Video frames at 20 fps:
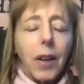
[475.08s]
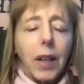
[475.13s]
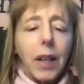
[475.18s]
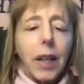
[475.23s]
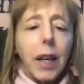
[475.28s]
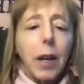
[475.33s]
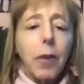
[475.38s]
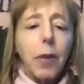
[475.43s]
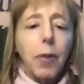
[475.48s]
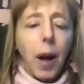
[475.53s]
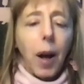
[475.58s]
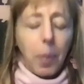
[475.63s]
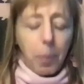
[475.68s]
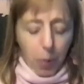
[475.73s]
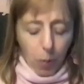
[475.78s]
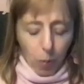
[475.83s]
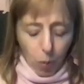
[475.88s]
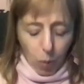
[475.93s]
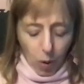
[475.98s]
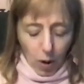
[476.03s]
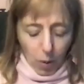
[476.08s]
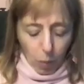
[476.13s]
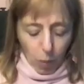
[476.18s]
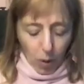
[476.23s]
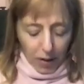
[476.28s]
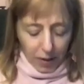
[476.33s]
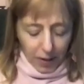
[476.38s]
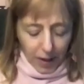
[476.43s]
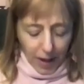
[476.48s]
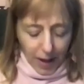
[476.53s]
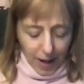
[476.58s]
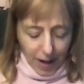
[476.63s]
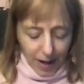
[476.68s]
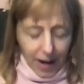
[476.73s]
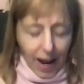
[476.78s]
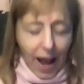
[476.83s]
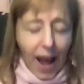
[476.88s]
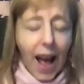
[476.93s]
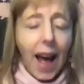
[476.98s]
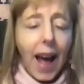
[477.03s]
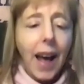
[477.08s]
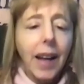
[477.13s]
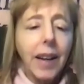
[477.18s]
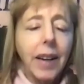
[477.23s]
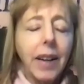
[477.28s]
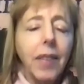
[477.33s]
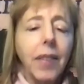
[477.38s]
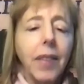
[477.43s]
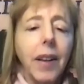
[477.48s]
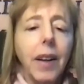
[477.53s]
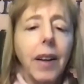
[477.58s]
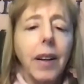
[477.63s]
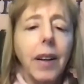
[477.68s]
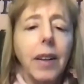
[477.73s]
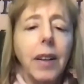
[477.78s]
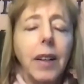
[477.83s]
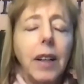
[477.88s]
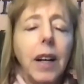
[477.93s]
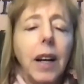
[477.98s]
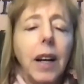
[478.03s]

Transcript: give up what they had in the